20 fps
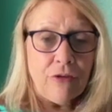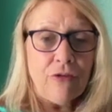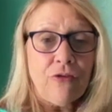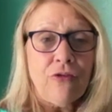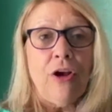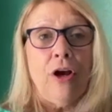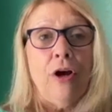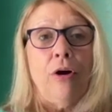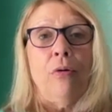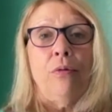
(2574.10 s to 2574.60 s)

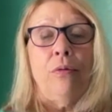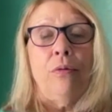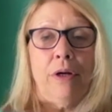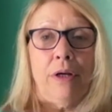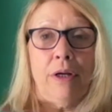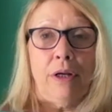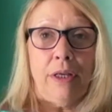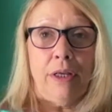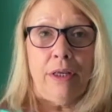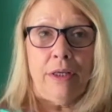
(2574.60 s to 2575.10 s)
So
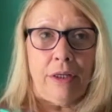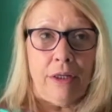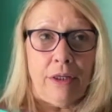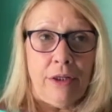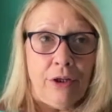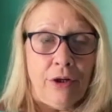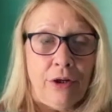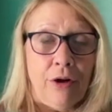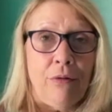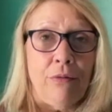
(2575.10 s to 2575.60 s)

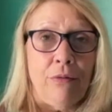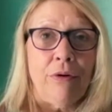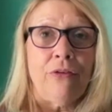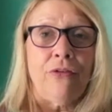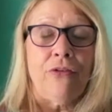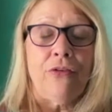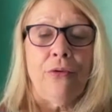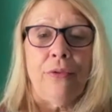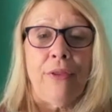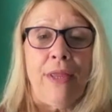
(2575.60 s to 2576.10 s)

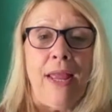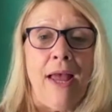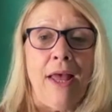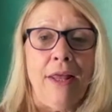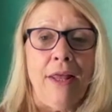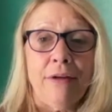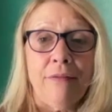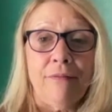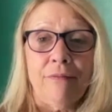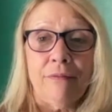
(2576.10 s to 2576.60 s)

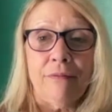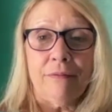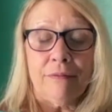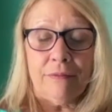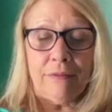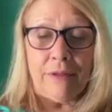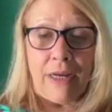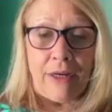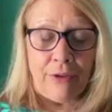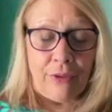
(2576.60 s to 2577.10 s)
that
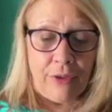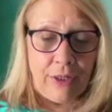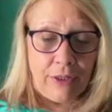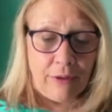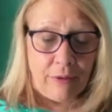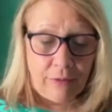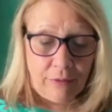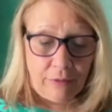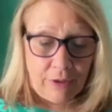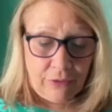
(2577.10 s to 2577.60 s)
I
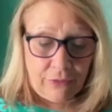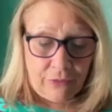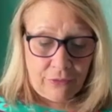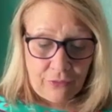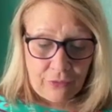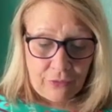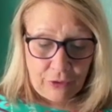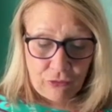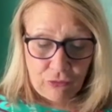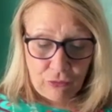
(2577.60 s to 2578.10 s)
think is
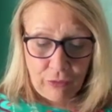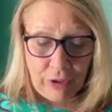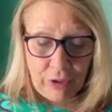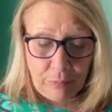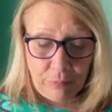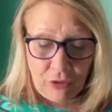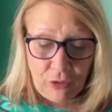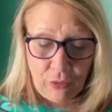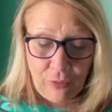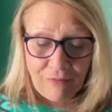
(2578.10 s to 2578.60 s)
the
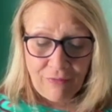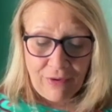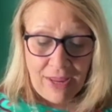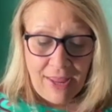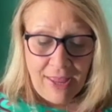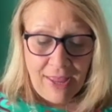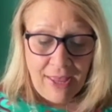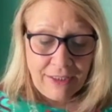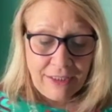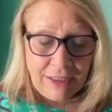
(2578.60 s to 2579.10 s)
dream. Do you have
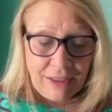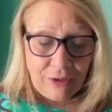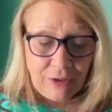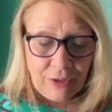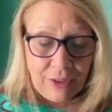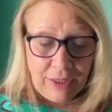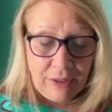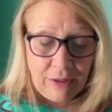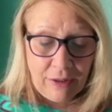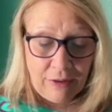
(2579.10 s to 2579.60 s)

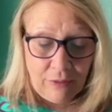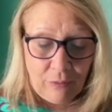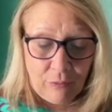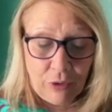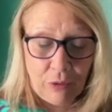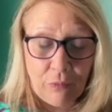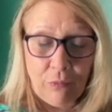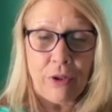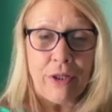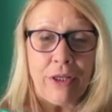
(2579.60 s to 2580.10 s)
anything?
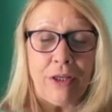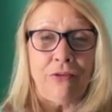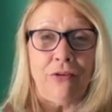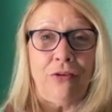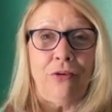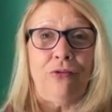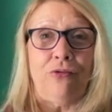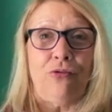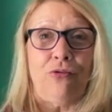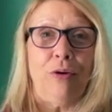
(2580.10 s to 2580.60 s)
Well, we'll get
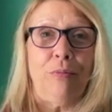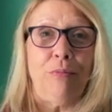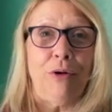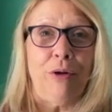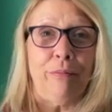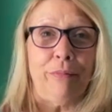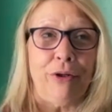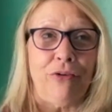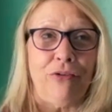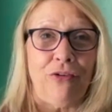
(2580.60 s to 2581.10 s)
to dream
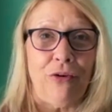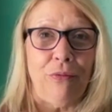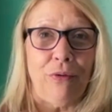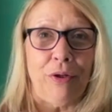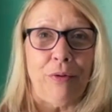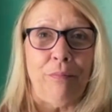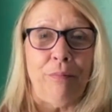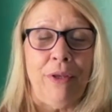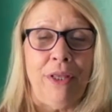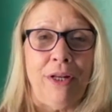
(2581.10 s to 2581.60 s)
number two in
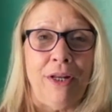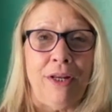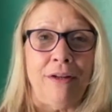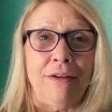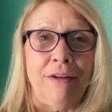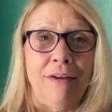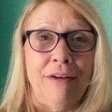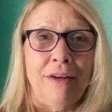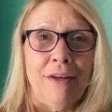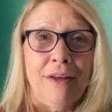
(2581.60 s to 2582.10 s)
a minute.